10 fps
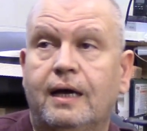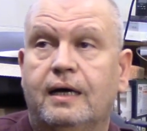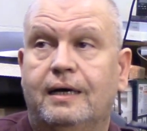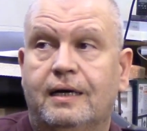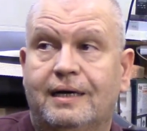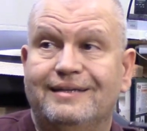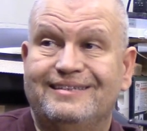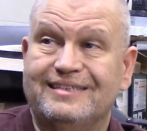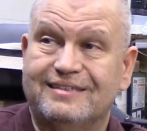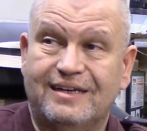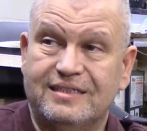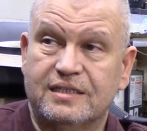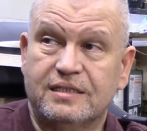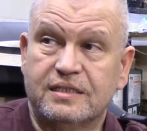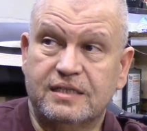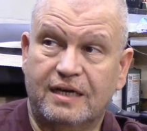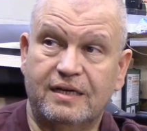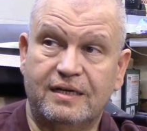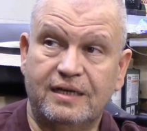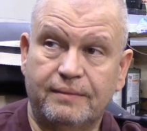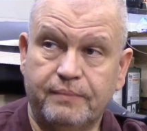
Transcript: I just decided, nope,